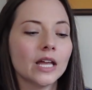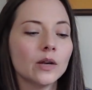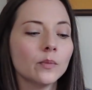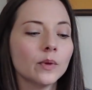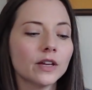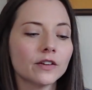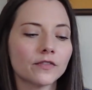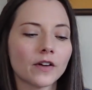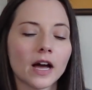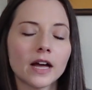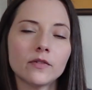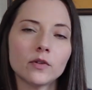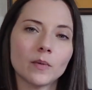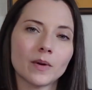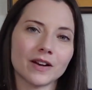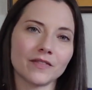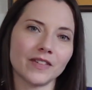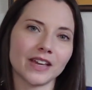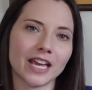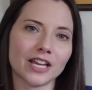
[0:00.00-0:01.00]
In week 5, we
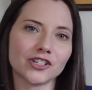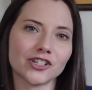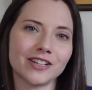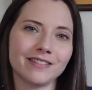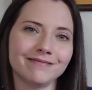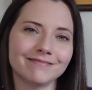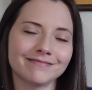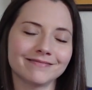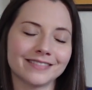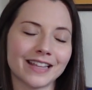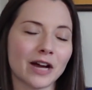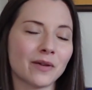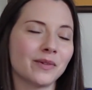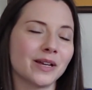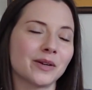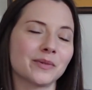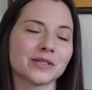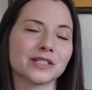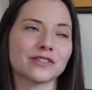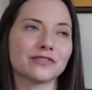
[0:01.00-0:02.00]
went on vacation. That
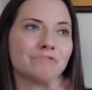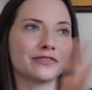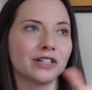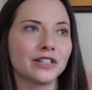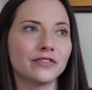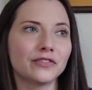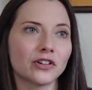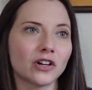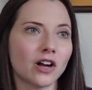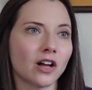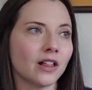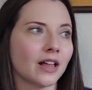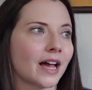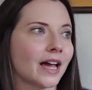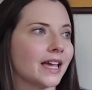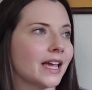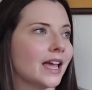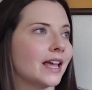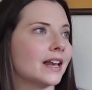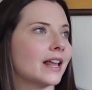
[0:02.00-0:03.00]
week was a free-for-all.
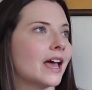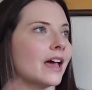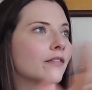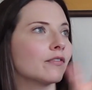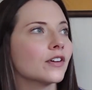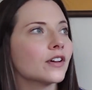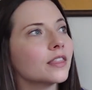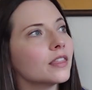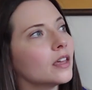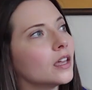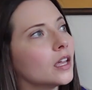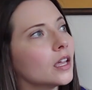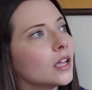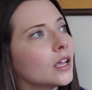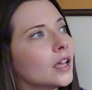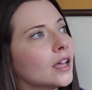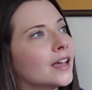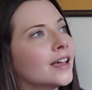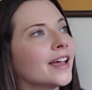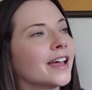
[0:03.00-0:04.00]
I ate
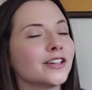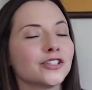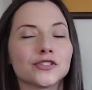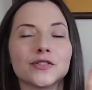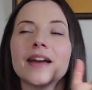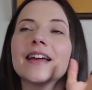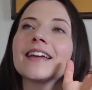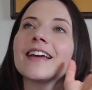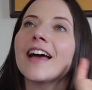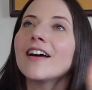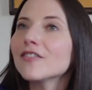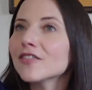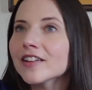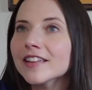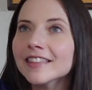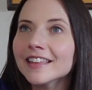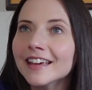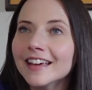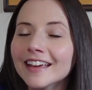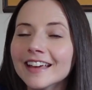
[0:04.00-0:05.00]
everything and drank
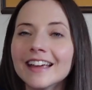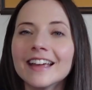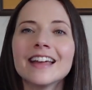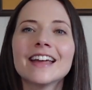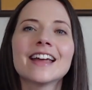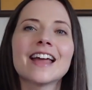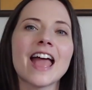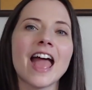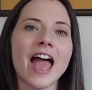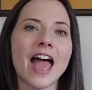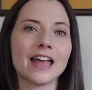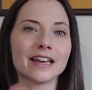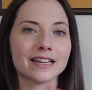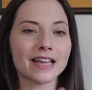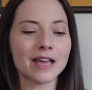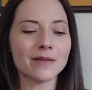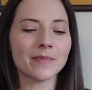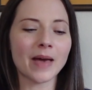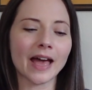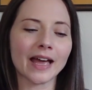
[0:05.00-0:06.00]
everything and
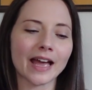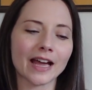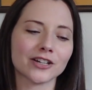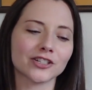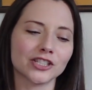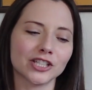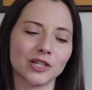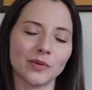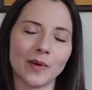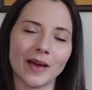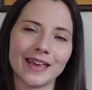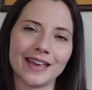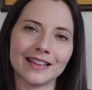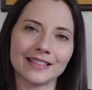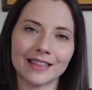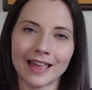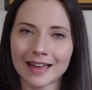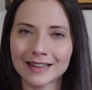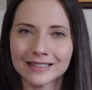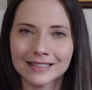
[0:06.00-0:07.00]
came back actually weighing
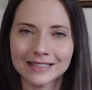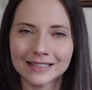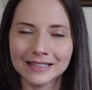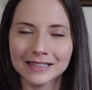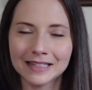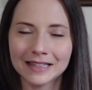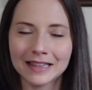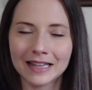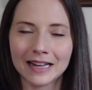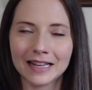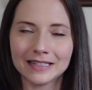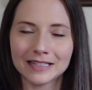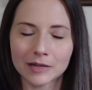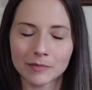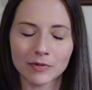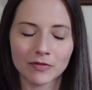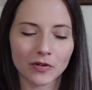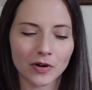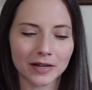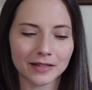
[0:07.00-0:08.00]
less than I did
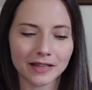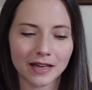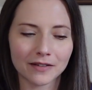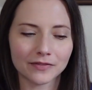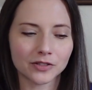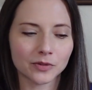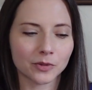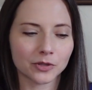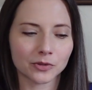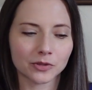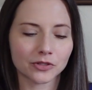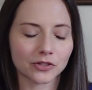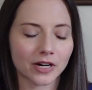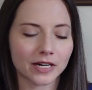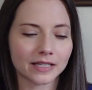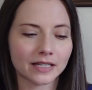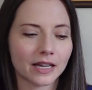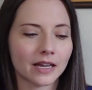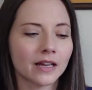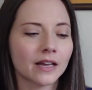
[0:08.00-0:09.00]
before I left, which was
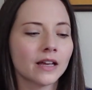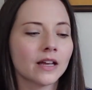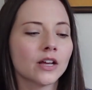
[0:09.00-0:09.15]
crazy.